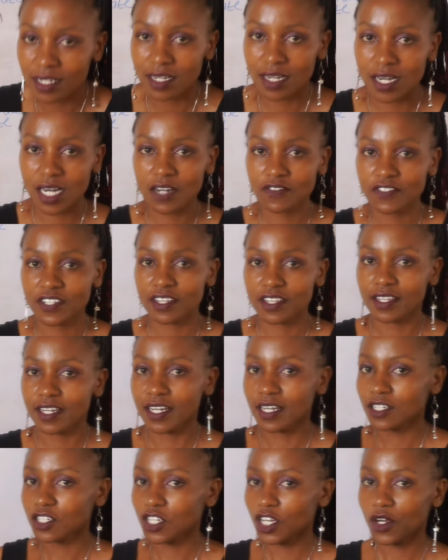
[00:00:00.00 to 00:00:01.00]
After
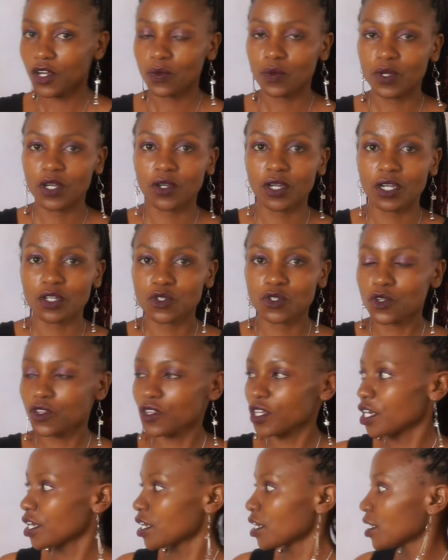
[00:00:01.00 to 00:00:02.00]
that, we are going to
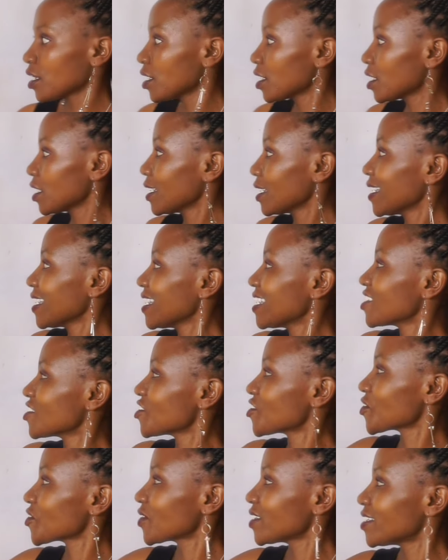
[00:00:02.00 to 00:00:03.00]
the
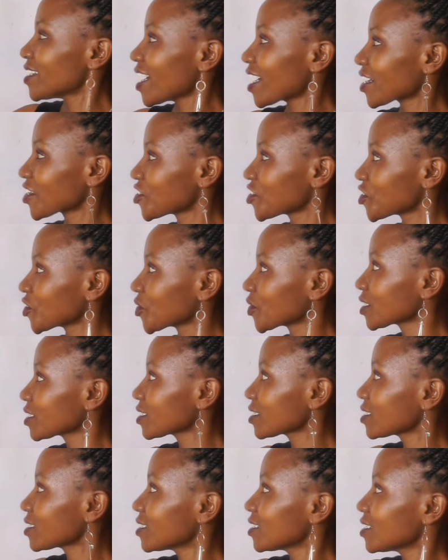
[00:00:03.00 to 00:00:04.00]

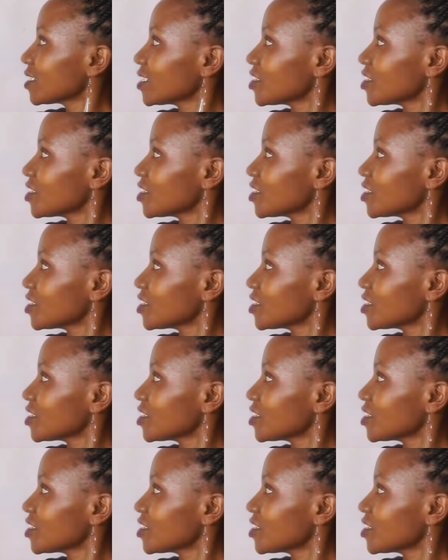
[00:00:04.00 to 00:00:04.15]
introduction.